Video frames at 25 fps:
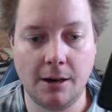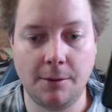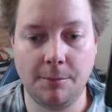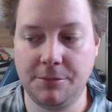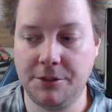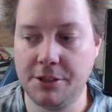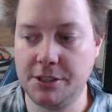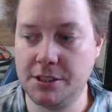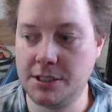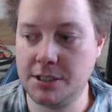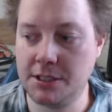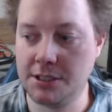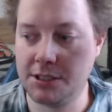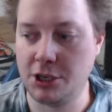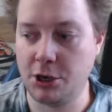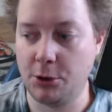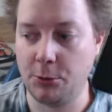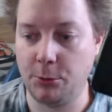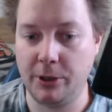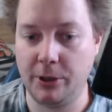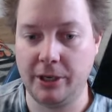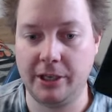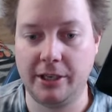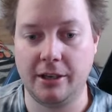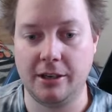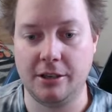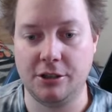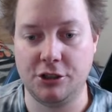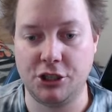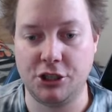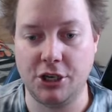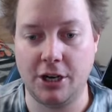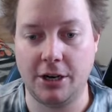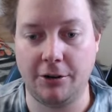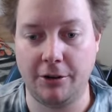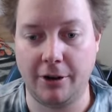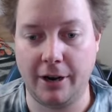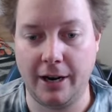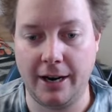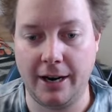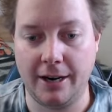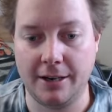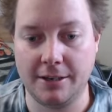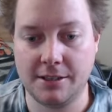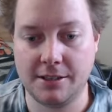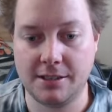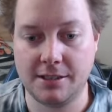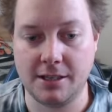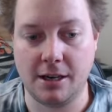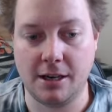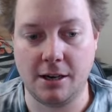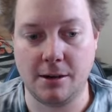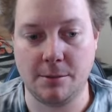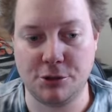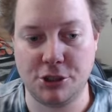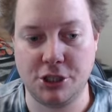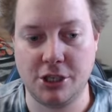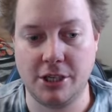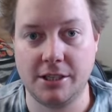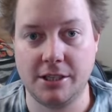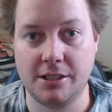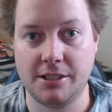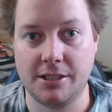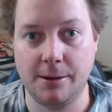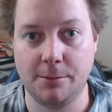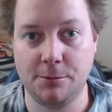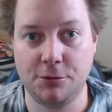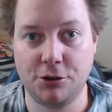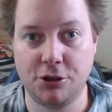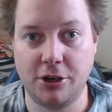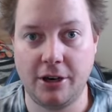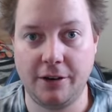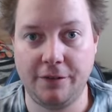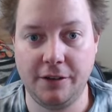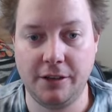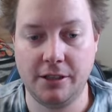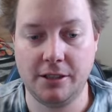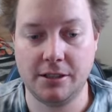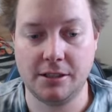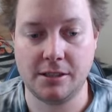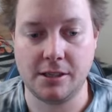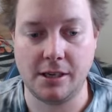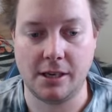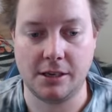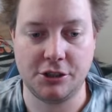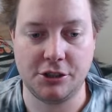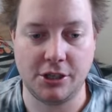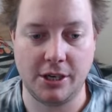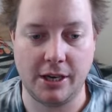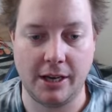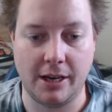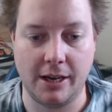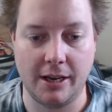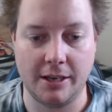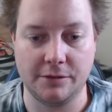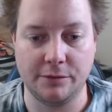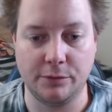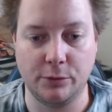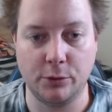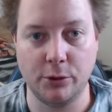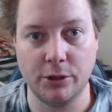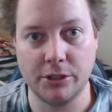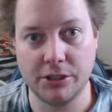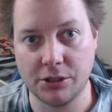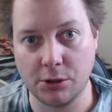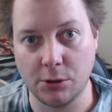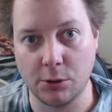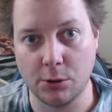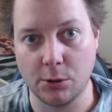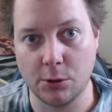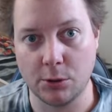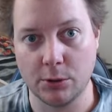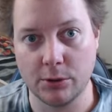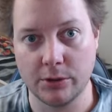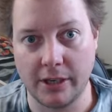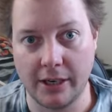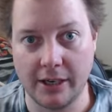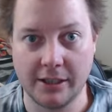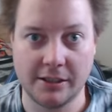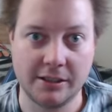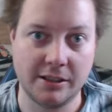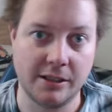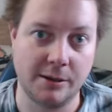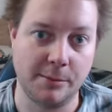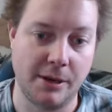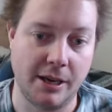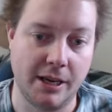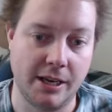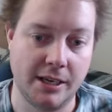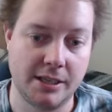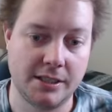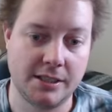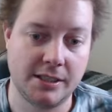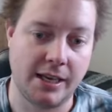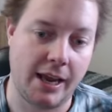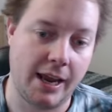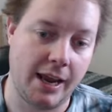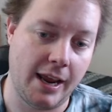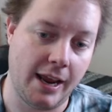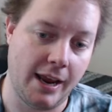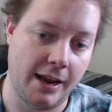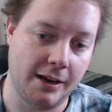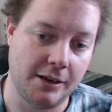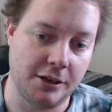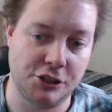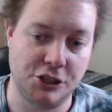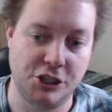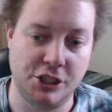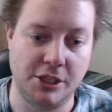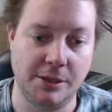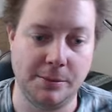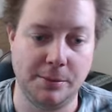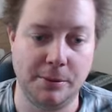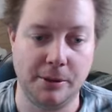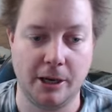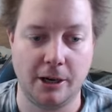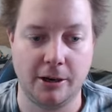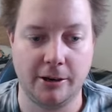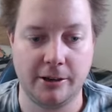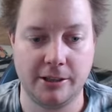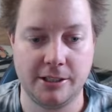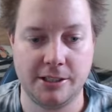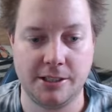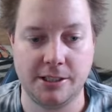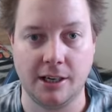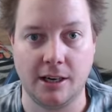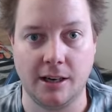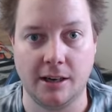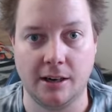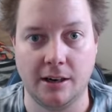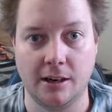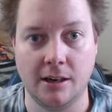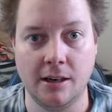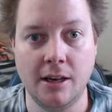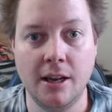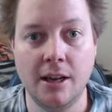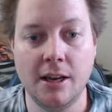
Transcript: This is so we can generate some GSM traffic, such as voice calls, SMS, and GPRS data.